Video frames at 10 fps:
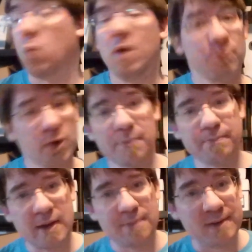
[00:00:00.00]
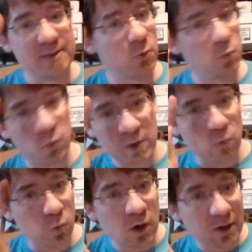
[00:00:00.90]
one problem might be that we
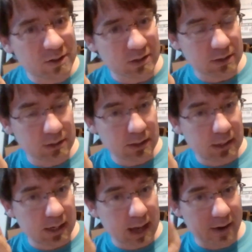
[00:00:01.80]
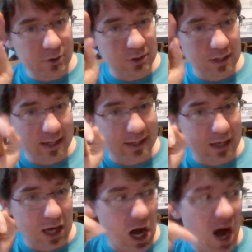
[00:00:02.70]
weren't actually like
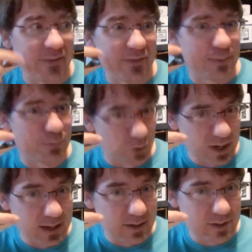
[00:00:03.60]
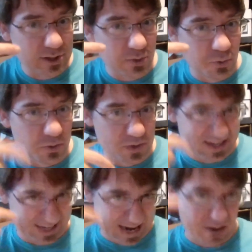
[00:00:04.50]
on the bridge when we
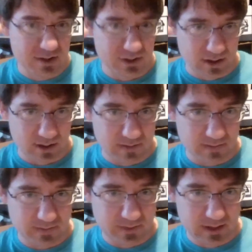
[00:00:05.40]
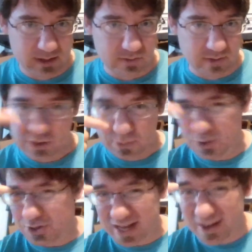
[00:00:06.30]
encountered the survey ship. We
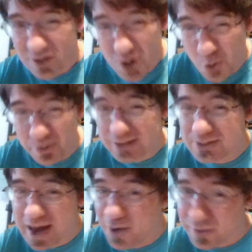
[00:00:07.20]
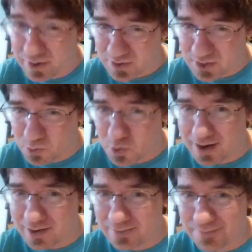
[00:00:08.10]
just kind of know that it's out there
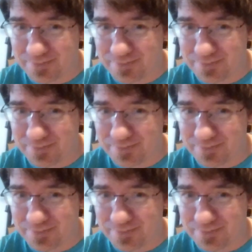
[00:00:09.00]
somewhere.